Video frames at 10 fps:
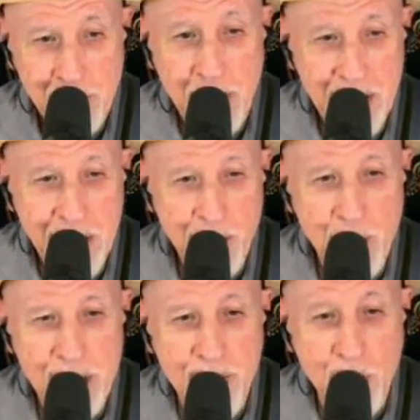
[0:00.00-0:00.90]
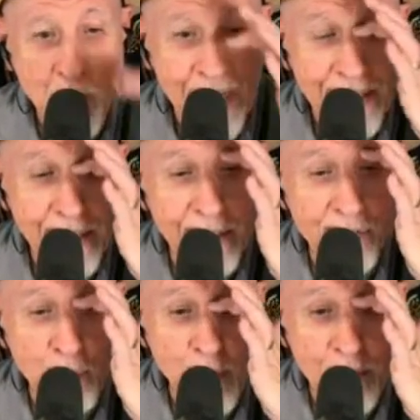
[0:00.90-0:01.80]
but he agreed to write at
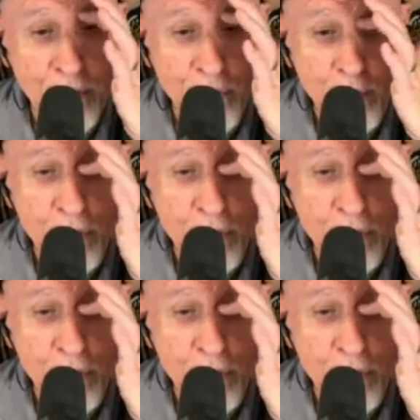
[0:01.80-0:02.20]
least one or two